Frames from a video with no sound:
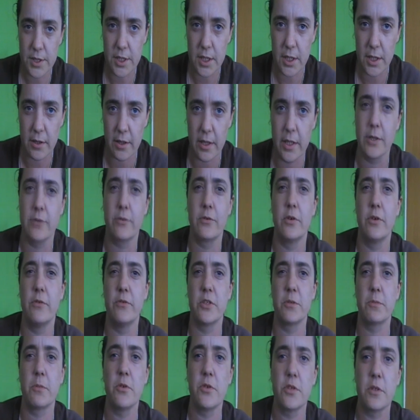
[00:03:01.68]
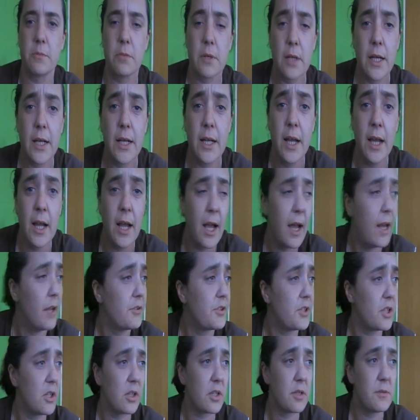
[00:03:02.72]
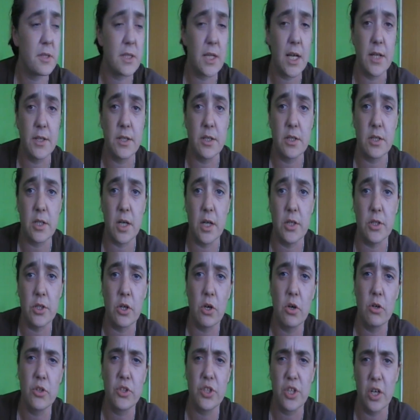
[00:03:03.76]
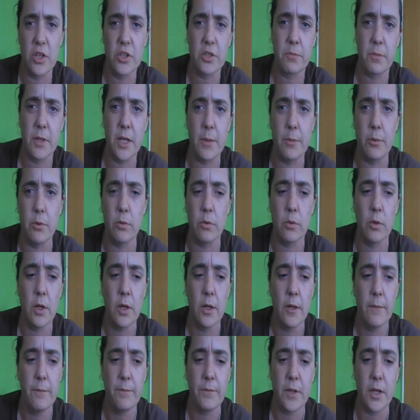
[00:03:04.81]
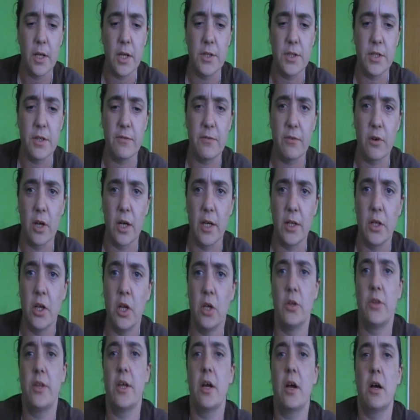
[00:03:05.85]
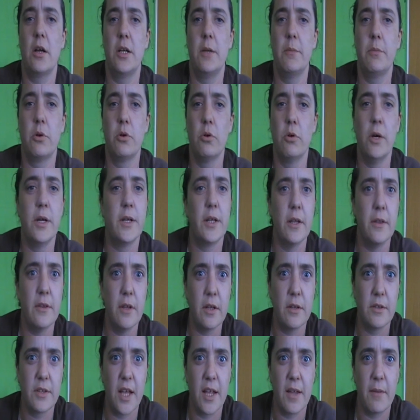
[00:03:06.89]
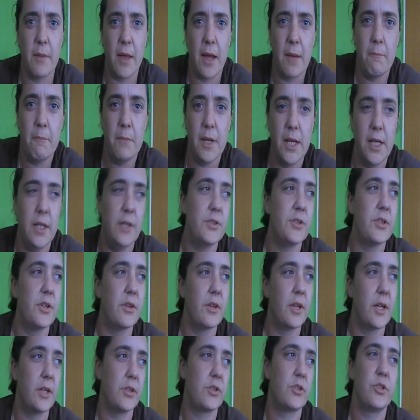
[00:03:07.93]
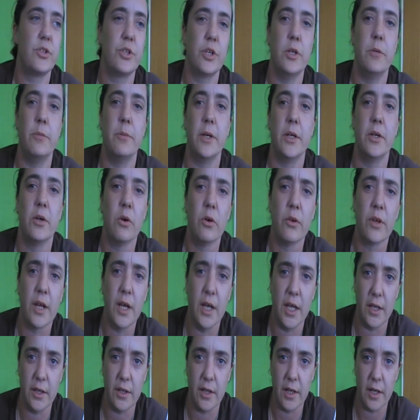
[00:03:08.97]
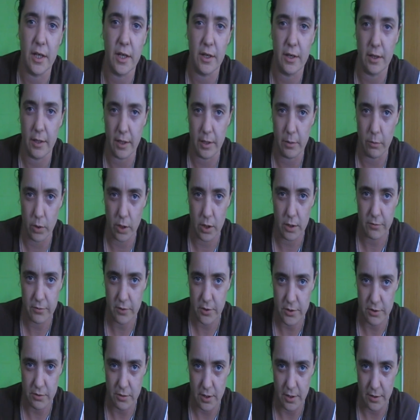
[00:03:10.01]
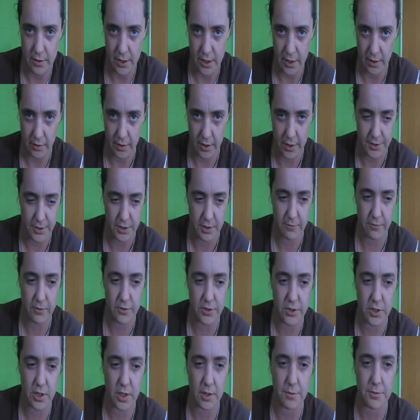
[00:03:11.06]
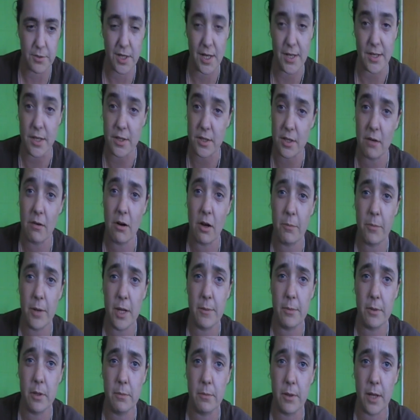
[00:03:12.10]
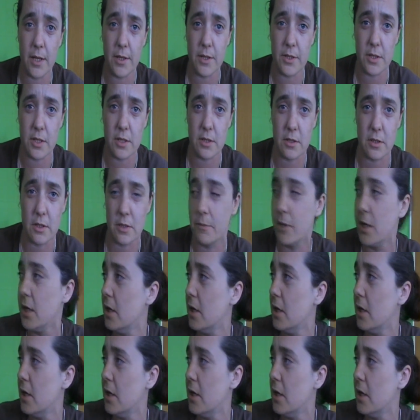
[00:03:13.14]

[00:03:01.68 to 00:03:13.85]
think things through responsibly. Circumstances change. You can't judge people as if, like, you know, they're unemployed and that means that they're stupid or they're worthless or anything. There's different circumstances. There are people who play the system,